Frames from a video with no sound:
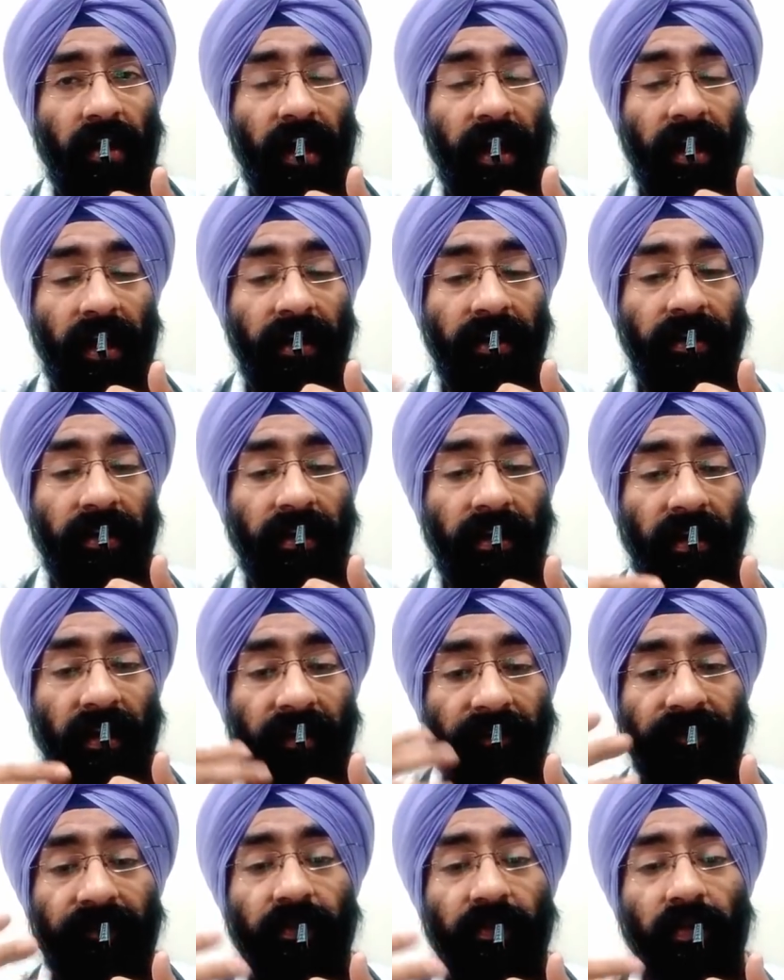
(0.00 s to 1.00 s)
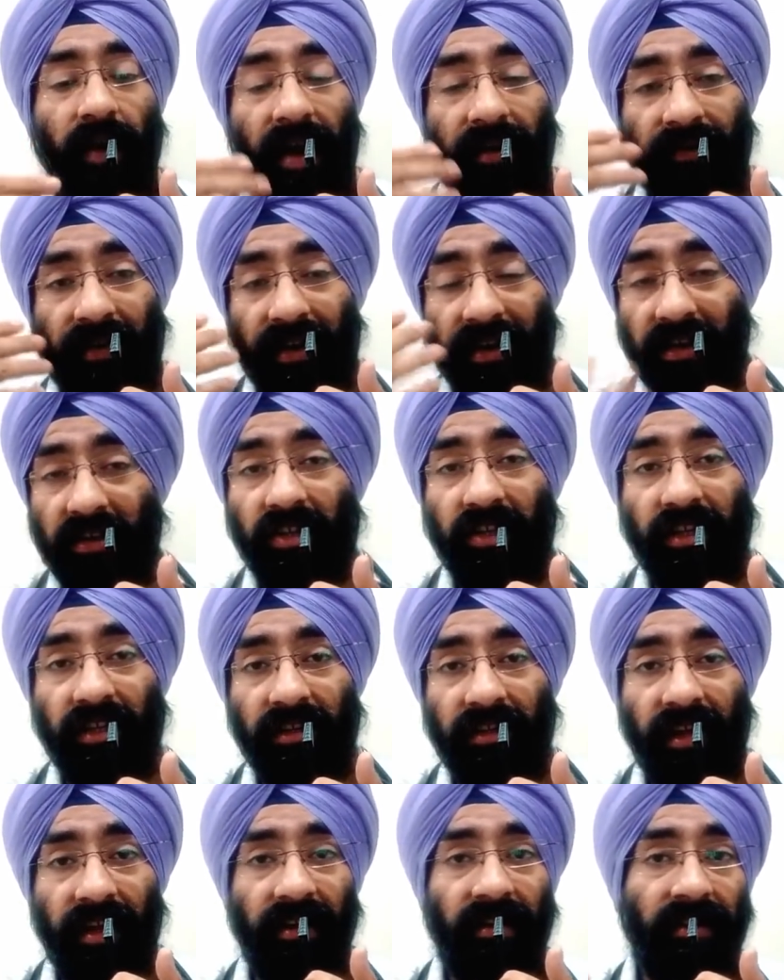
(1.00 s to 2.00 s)
And if you have
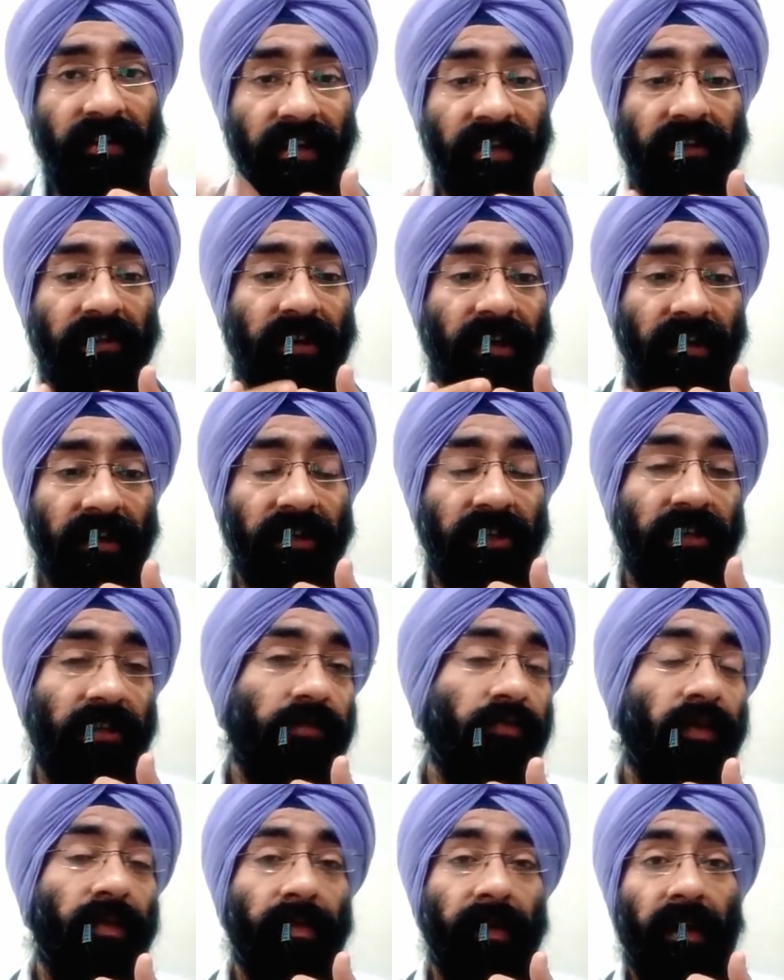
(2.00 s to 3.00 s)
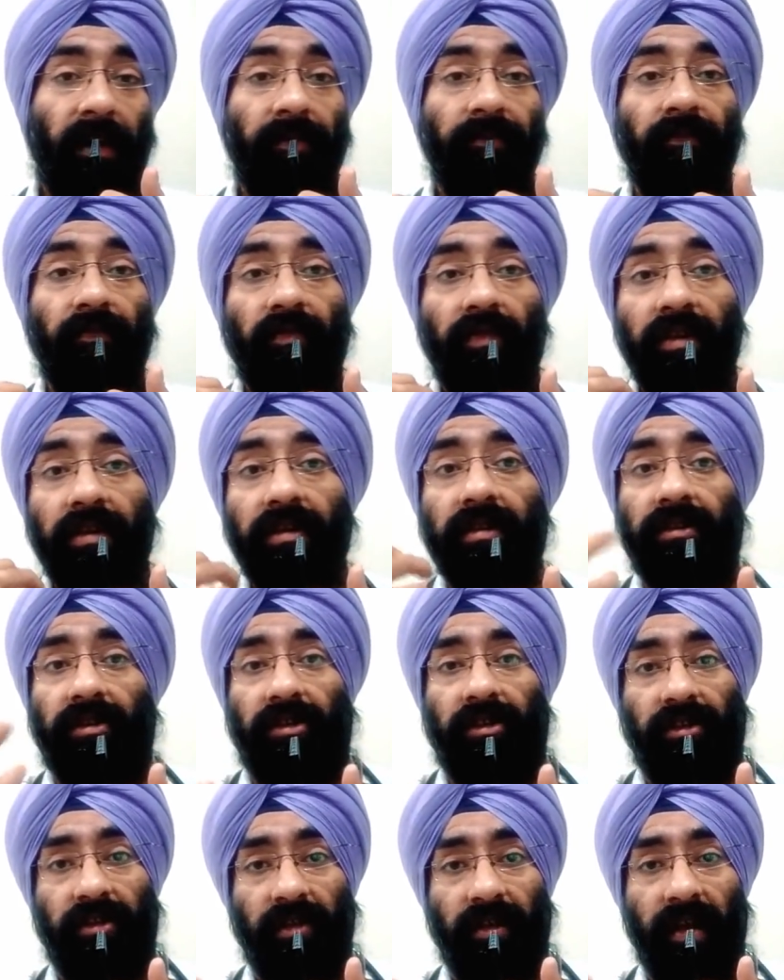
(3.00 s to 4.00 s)
allergies, then these conditions will become
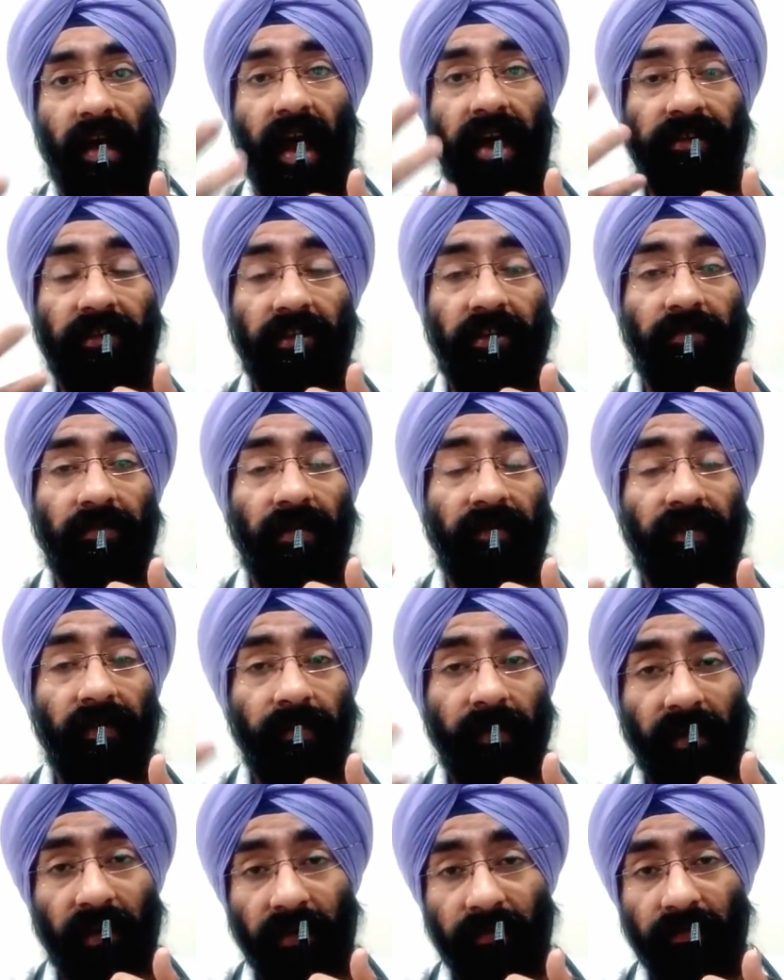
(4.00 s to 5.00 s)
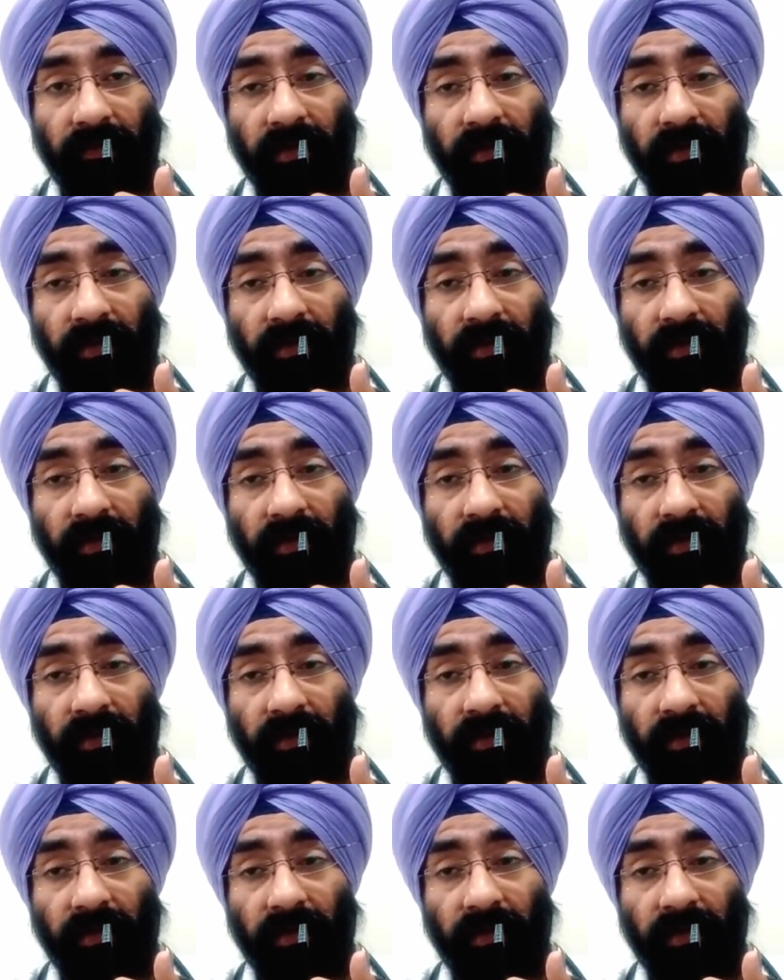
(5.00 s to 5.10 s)
worse. Asthma will become